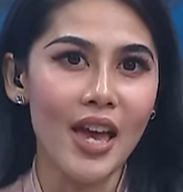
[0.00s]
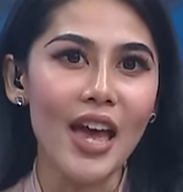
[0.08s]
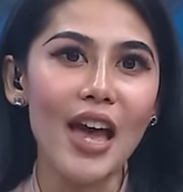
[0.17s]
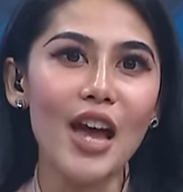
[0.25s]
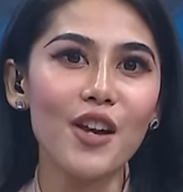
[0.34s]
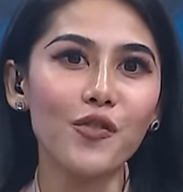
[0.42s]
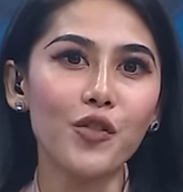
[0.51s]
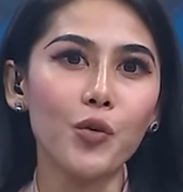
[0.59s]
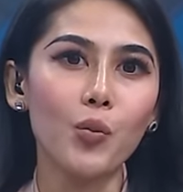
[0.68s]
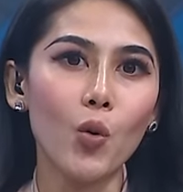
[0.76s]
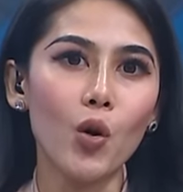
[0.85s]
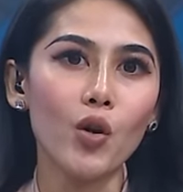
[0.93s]
And
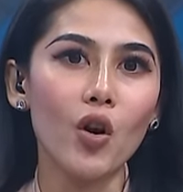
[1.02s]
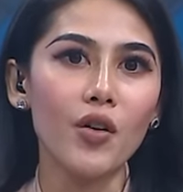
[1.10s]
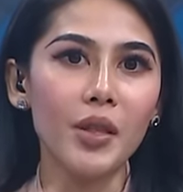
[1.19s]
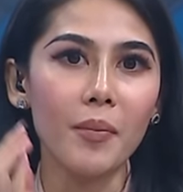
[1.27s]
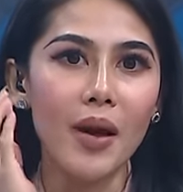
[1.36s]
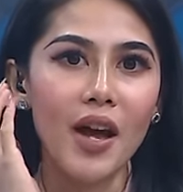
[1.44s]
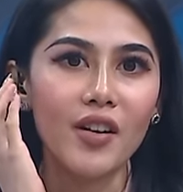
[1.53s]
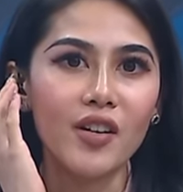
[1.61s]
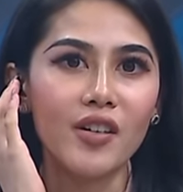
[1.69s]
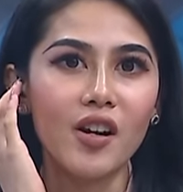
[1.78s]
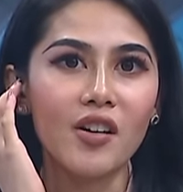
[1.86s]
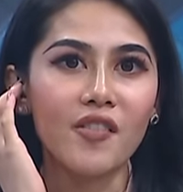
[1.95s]
for more on the
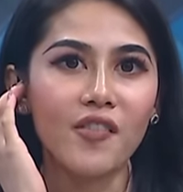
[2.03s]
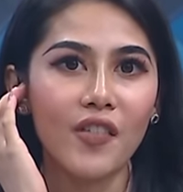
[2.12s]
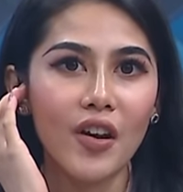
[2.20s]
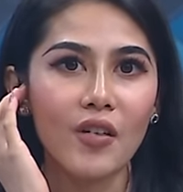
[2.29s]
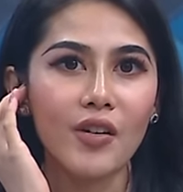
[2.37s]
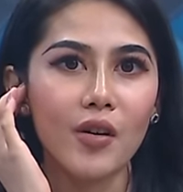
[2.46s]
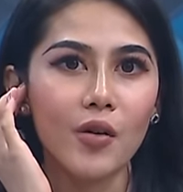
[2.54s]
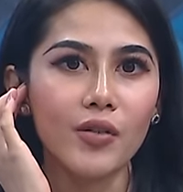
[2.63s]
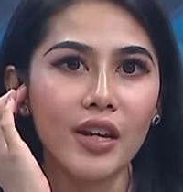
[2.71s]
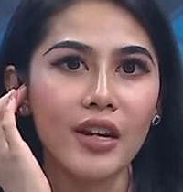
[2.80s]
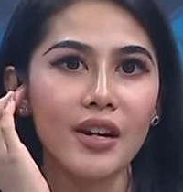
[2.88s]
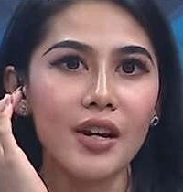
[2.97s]
matter, our very
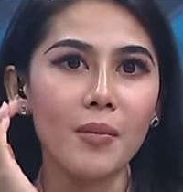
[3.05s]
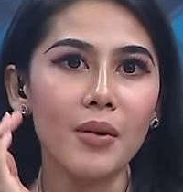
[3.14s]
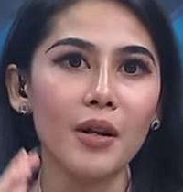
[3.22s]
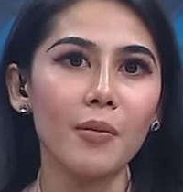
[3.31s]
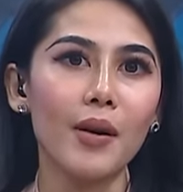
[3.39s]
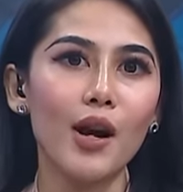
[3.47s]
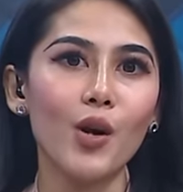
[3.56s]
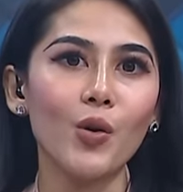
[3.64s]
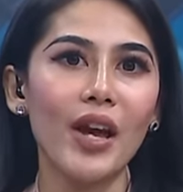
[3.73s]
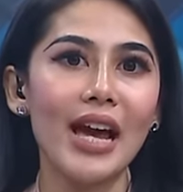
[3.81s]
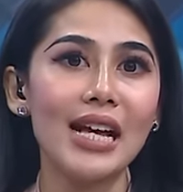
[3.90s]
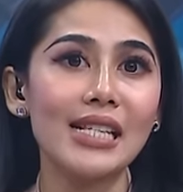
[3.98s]
own Indra
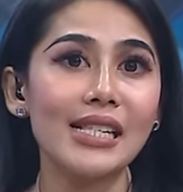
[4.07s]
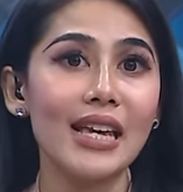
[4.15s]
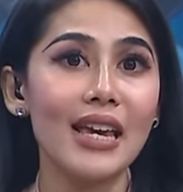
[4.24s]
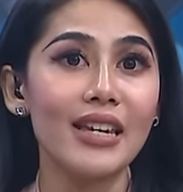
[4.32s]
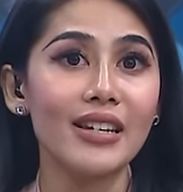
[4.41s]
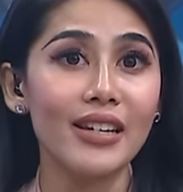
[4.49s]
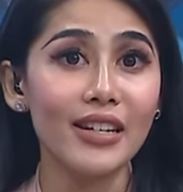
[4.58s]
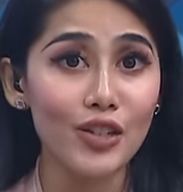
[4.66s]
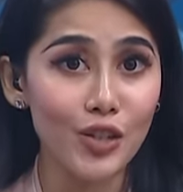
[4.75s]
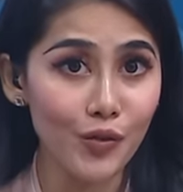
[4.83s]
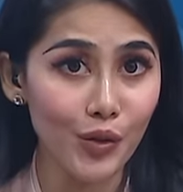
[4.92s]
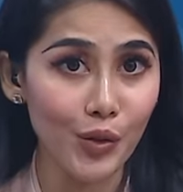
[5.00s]
Marpaung has an
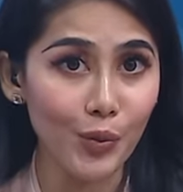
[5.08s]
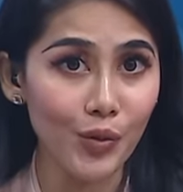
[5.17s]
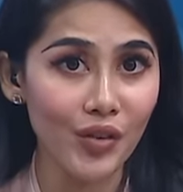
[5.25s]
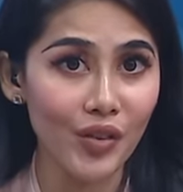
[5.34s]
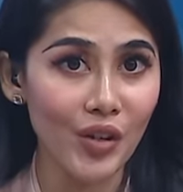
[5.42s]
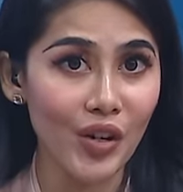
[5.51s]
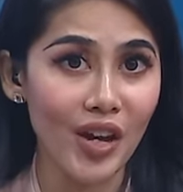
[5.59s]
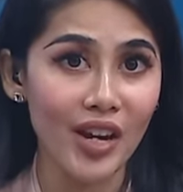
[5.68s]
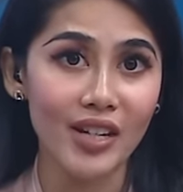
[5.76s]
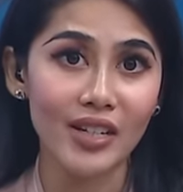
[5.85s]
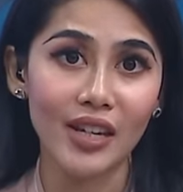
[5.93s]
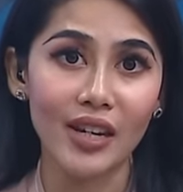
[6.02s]
interview with the
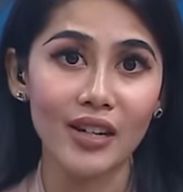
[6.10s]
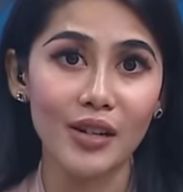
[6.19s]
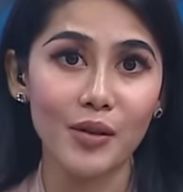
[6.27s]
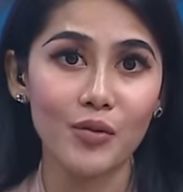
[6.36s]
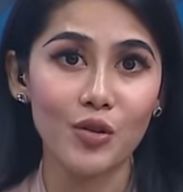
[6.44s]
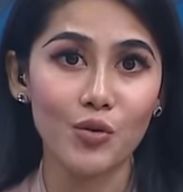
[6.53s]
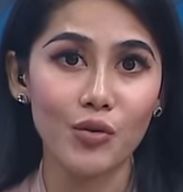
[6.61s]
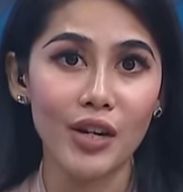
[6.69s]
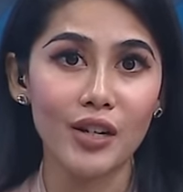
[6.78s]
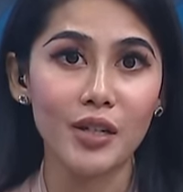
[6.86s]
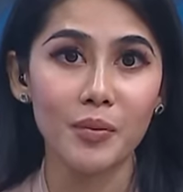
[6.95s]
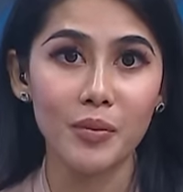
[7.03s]
United Kingdom
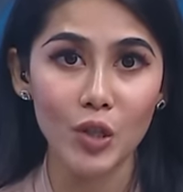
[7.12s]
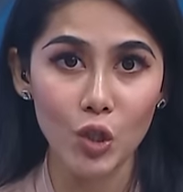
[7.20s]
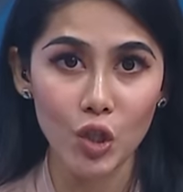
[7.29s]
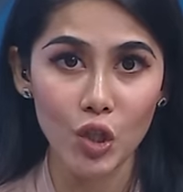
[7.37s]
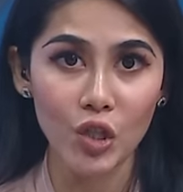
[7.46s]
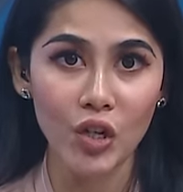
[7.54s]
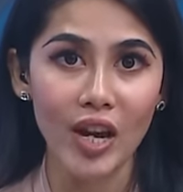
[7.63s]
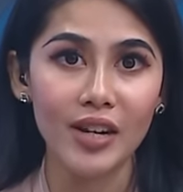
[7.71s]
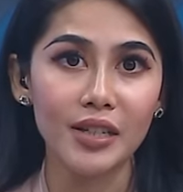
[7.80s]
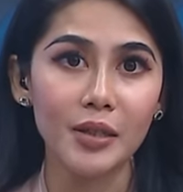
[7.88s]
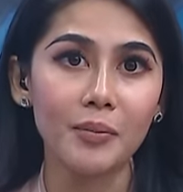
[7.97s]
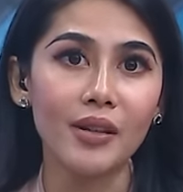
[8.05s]
Trade Commissioner
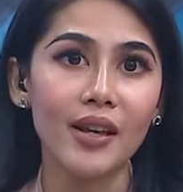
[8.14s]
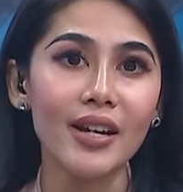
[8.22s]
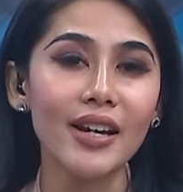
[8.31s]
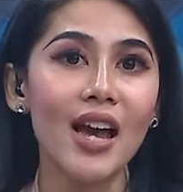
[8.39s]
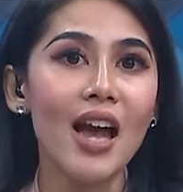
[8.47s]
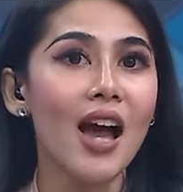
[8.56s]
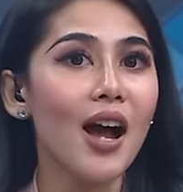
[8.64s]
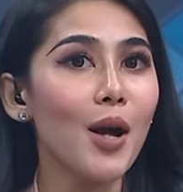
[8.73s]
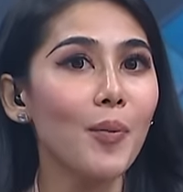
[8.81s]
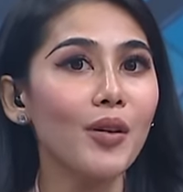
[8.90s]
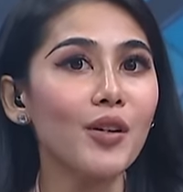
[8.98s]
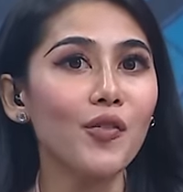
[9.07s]
Natalie Black
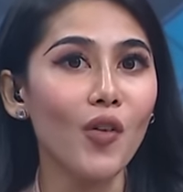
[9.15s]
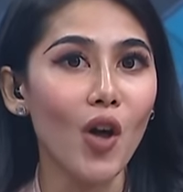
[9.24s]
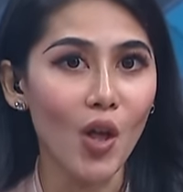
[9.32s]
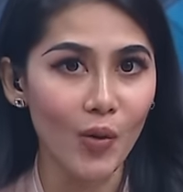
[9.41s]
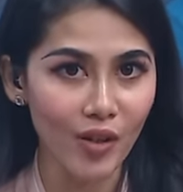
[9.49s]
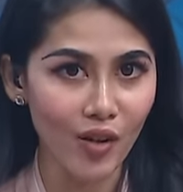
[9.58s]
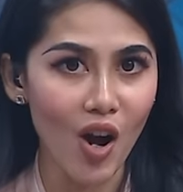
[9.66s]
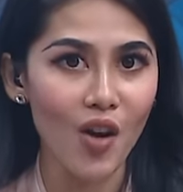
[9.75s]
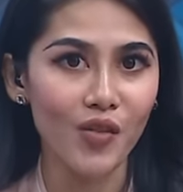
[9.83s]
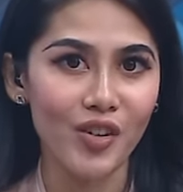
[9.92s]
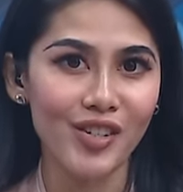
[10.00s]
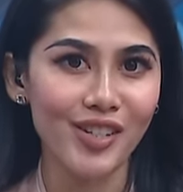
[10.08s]
up in the following
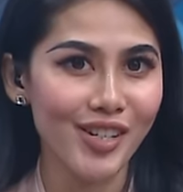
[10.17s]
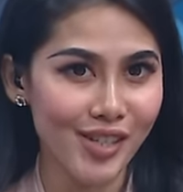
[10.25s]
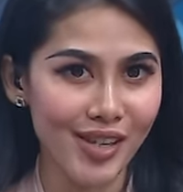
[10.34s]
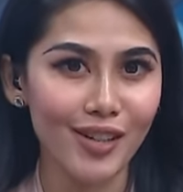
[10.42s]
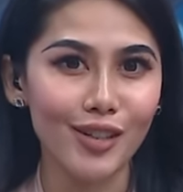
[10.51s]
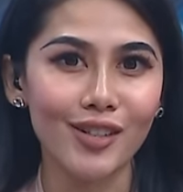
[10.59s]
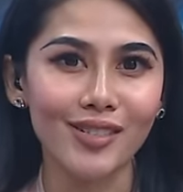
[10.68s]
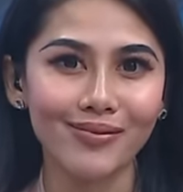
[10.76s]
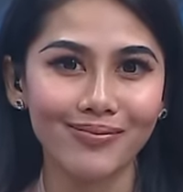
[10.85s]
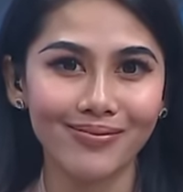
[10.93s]
coverage. Let's take a look.